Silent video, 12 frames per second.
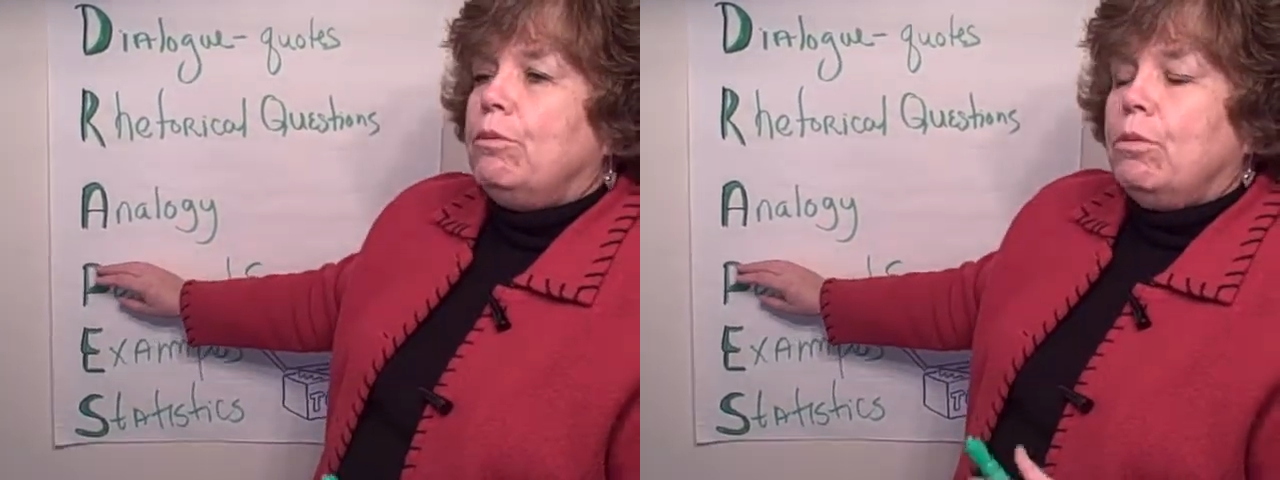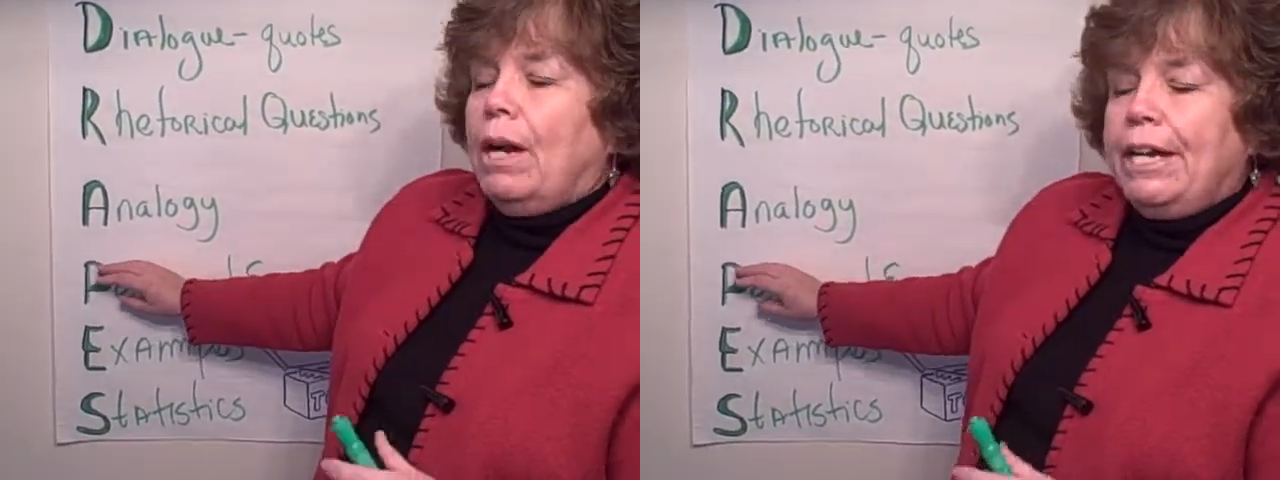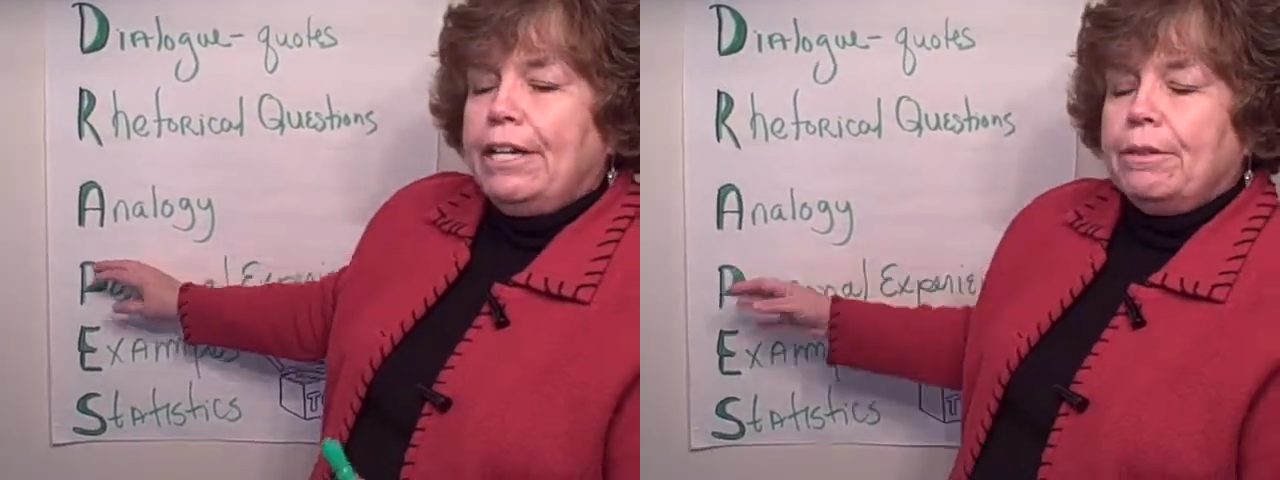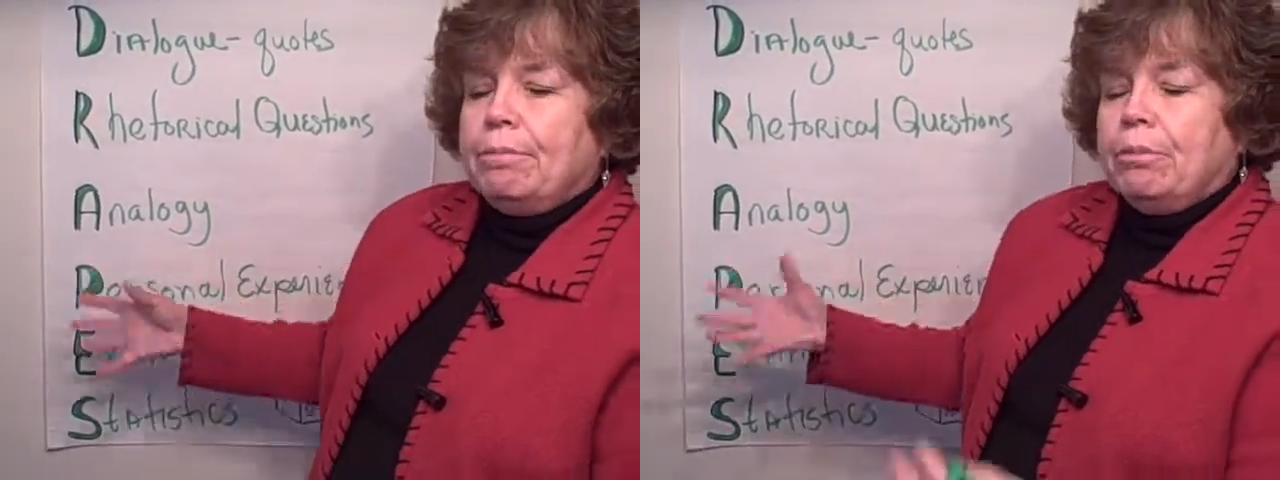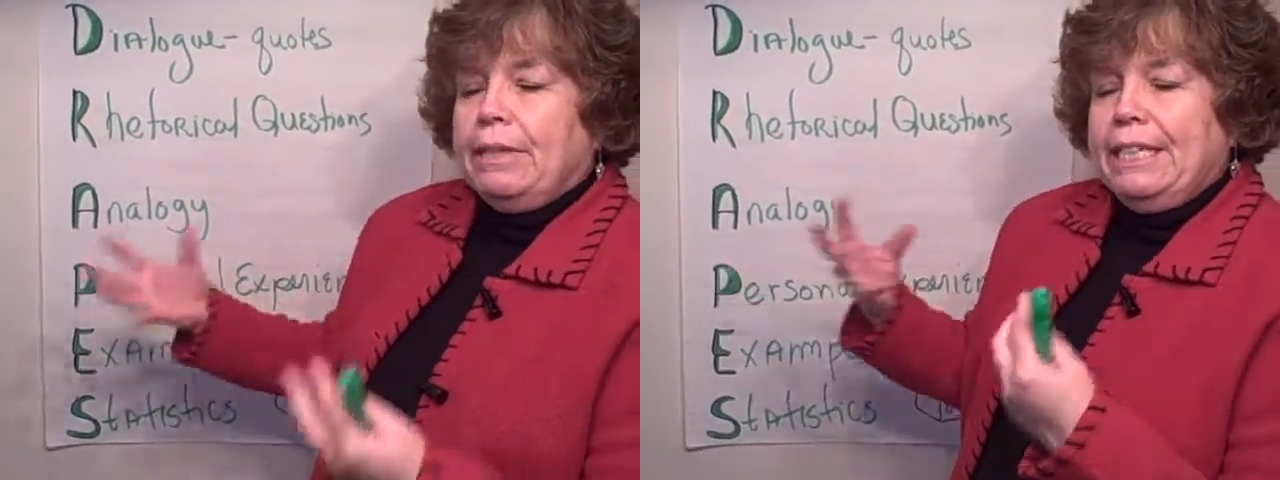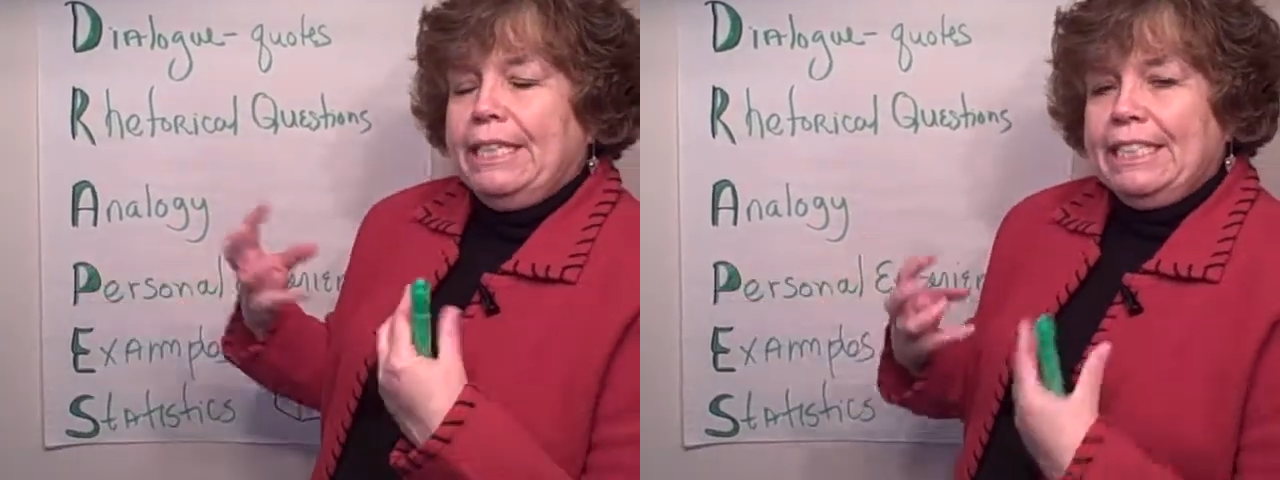writer
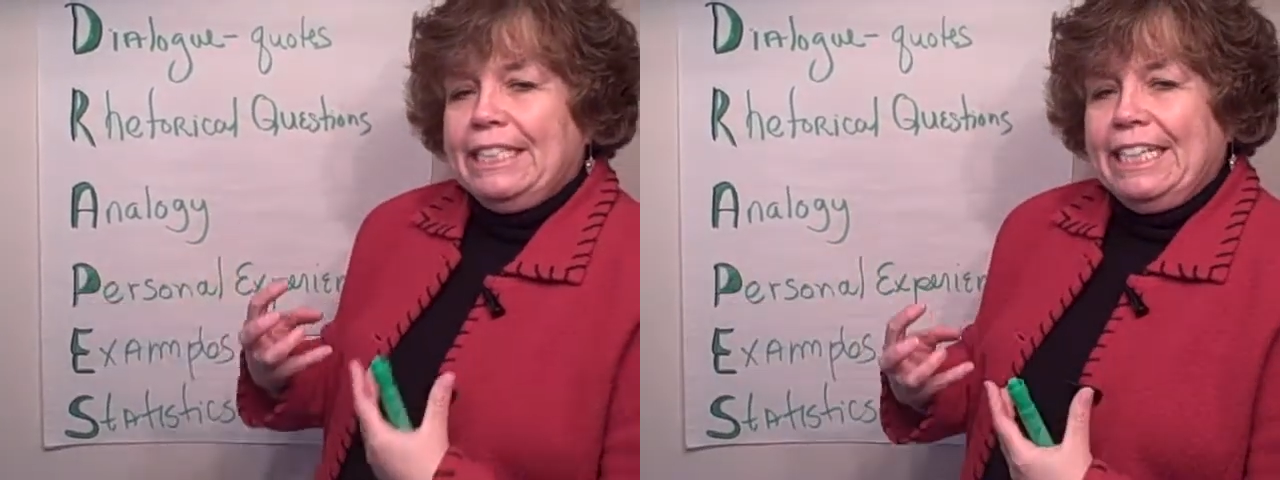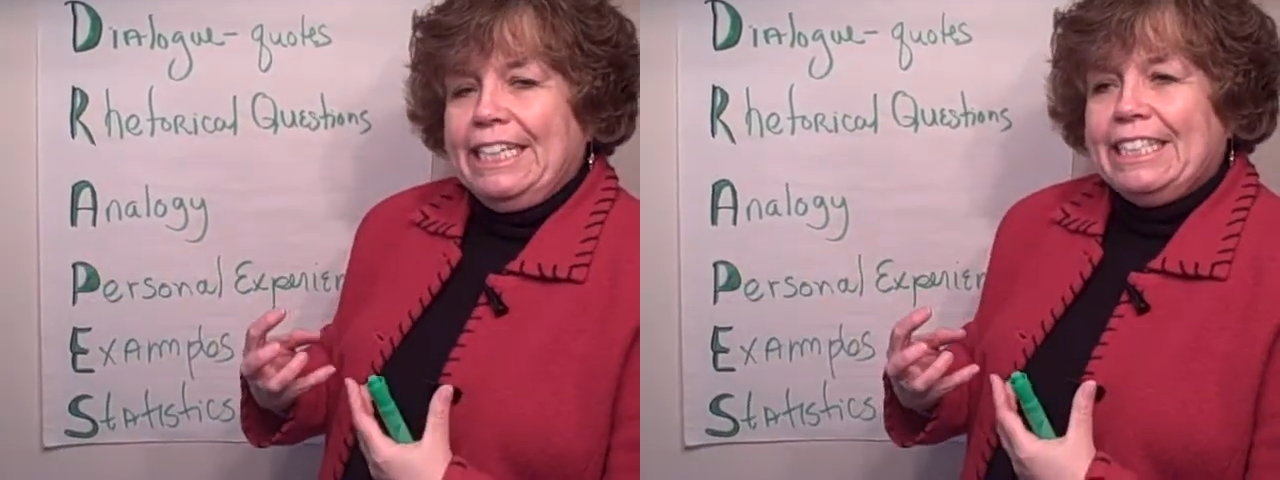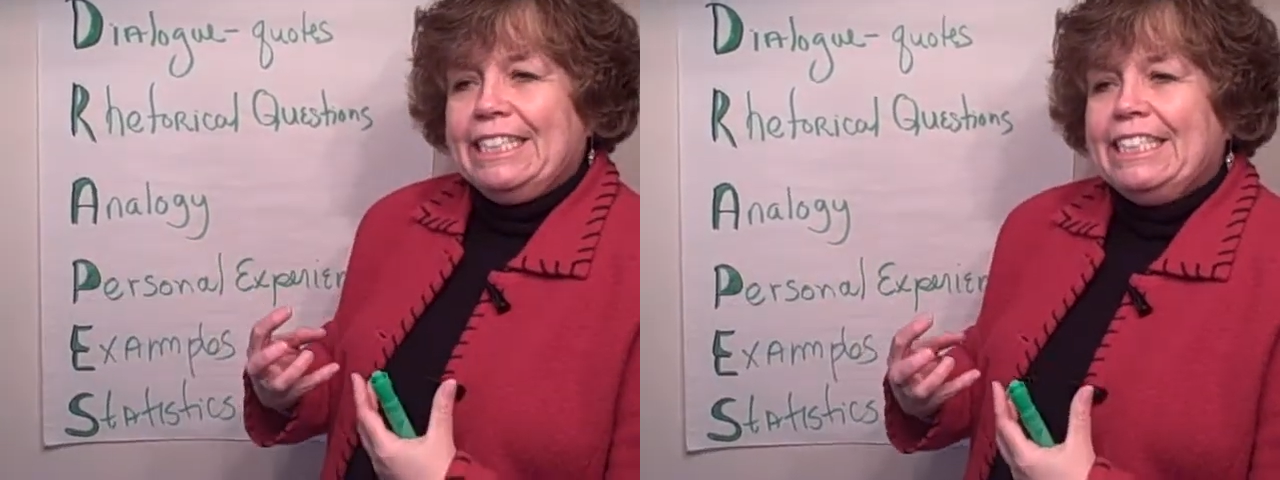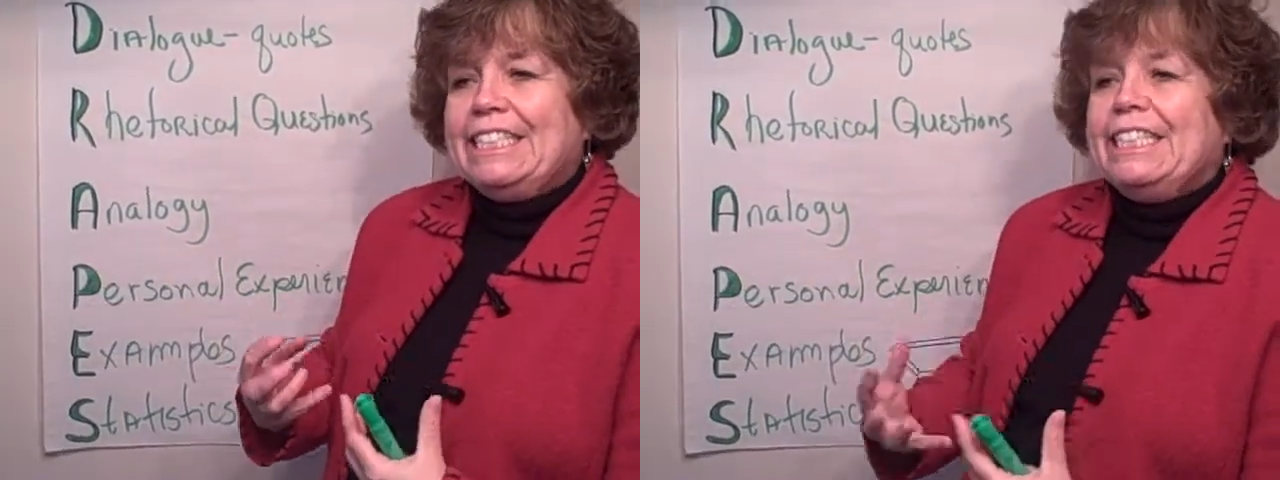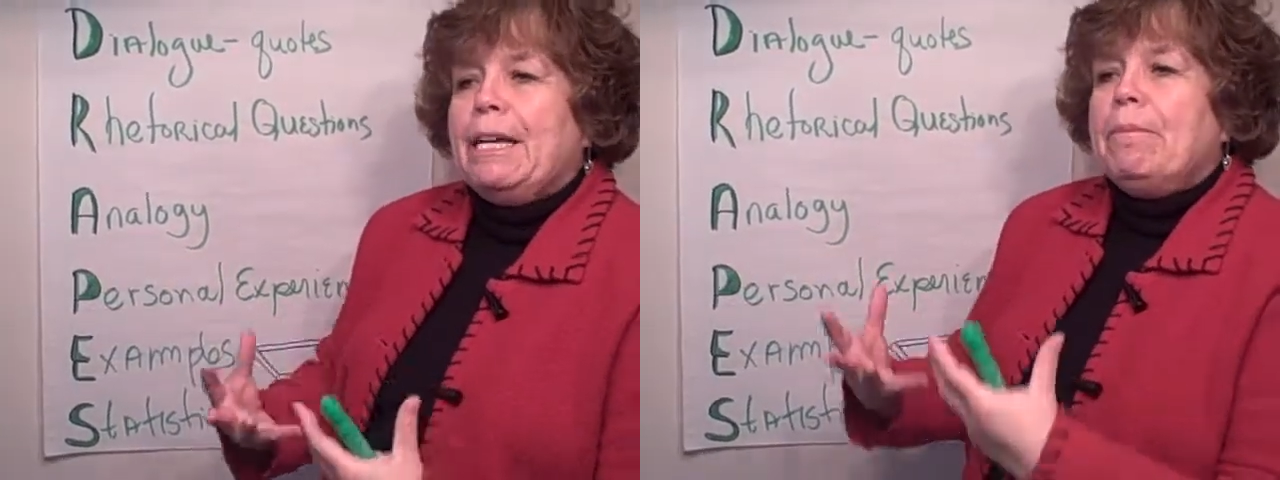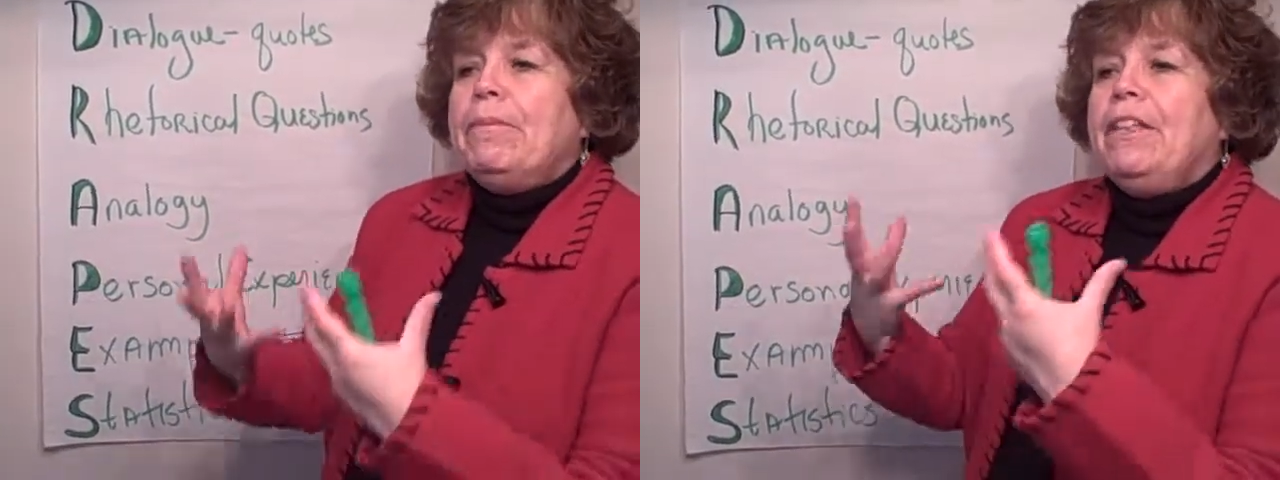brings in
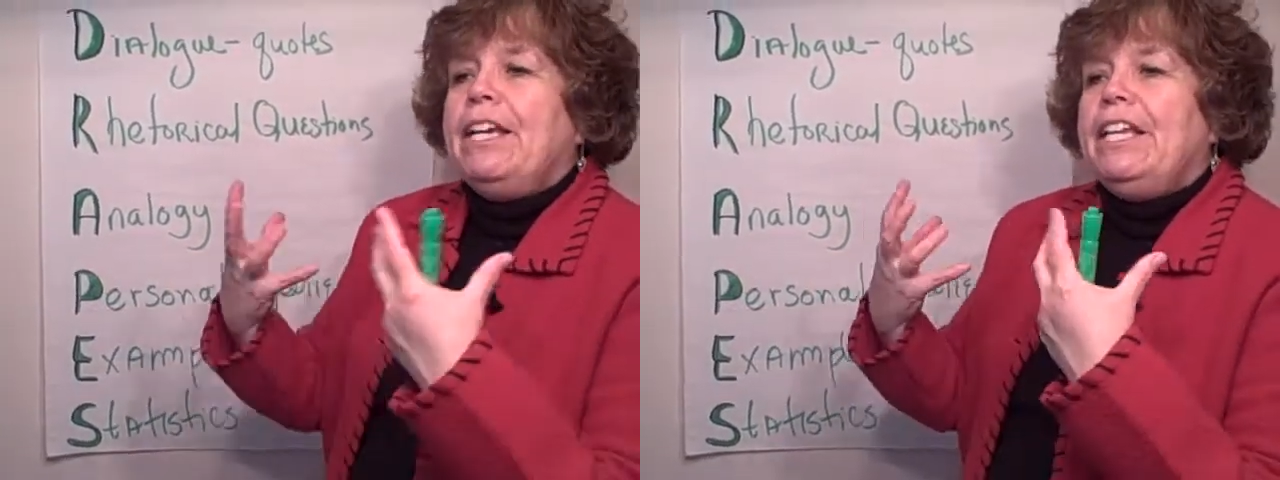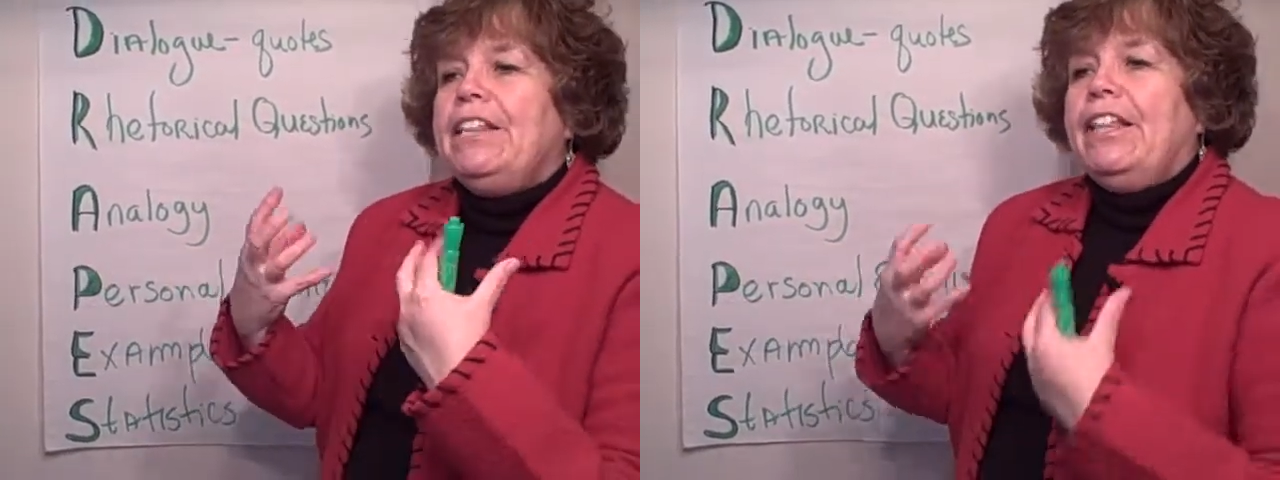something